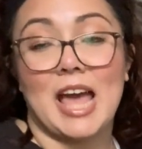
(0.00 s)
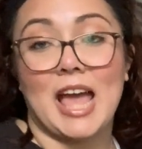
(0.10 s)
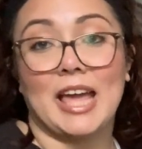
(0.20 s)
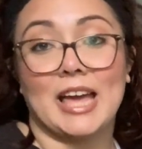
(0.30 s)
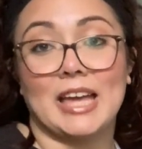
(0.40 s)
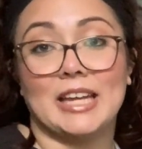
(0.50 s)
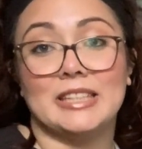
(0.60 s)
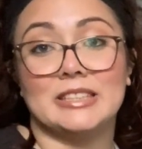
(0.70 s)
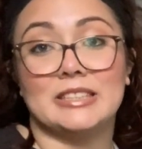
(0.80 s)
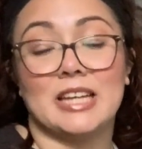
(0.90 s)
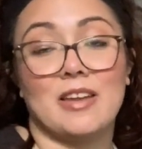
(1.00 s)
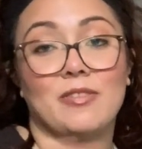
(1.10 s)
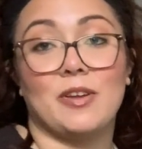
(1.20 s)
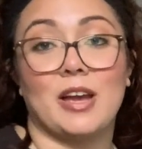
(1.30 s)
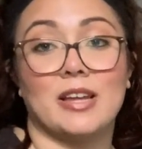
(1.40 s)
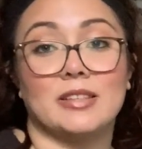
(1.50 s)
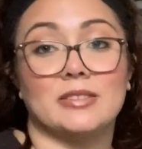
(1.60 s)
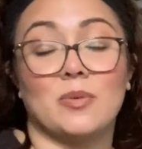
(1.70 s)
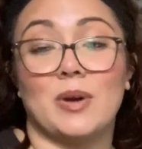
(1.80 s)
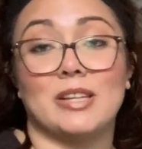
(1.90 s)
And if you guys
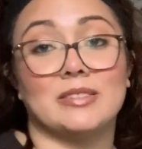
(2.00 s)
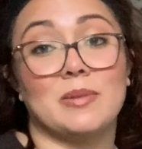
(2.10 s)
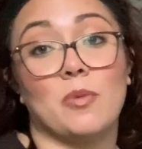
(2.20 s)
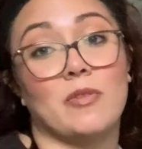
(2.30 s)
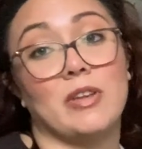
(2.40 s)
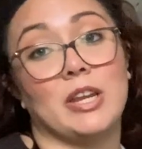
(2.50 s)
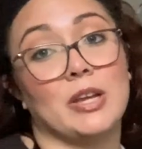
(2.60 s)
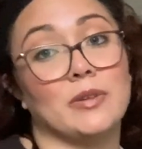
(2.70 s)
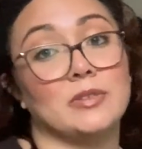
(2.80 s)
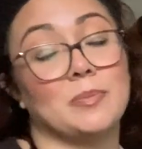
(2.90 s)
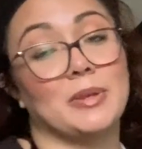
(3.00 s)
want to see more videos,